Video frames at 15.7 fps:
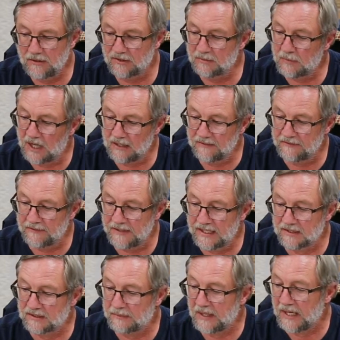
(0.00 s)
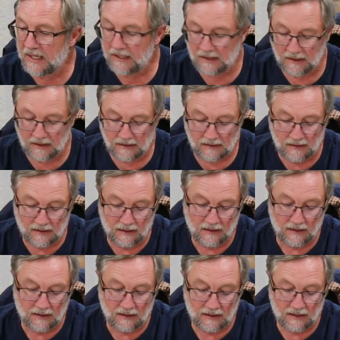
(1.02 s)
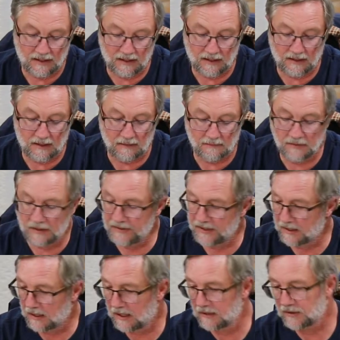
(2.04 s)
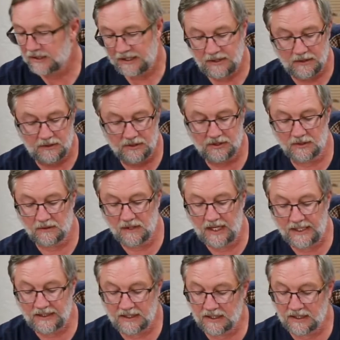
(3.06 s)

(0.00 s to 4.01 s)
use Model Flex paint. The colors I use are light